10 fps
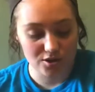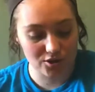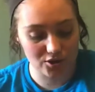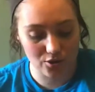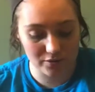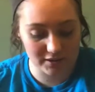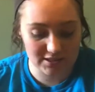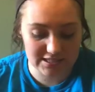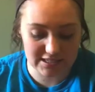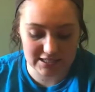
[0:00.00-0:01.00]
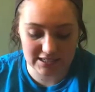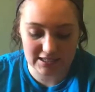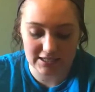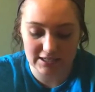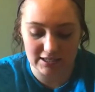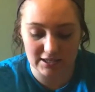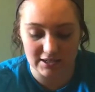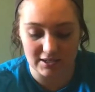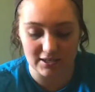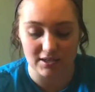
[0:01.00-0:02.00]
You're going to need
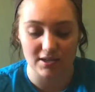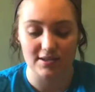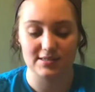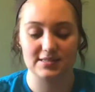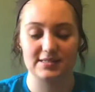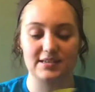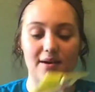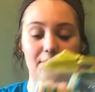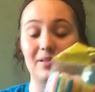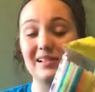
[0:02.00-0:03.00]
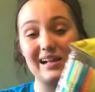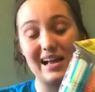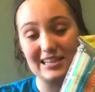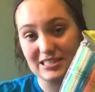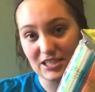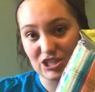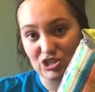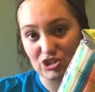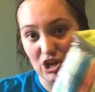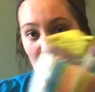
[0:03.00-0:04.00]
some plastic
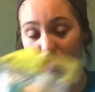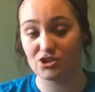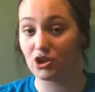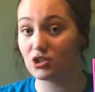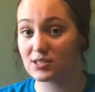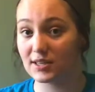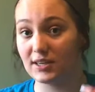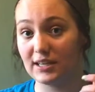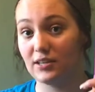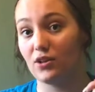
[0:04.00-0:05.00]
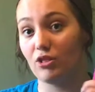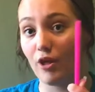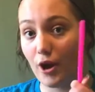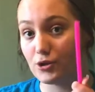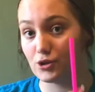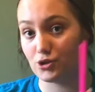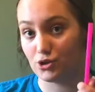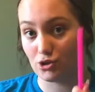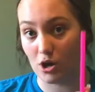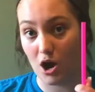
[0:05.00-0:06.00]
straws. You're also going to need a larger
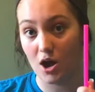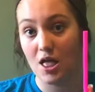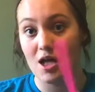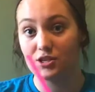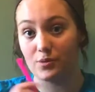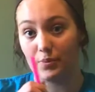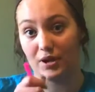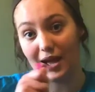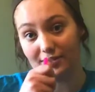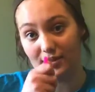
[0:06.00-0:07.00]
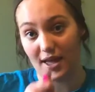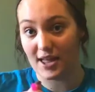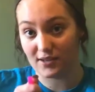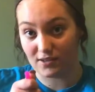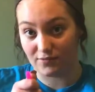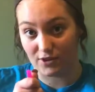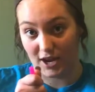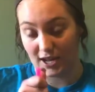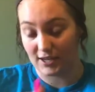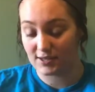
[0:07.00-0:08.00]
straw to put at the end of your
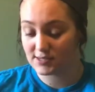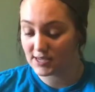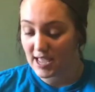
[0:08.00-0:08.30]
hand.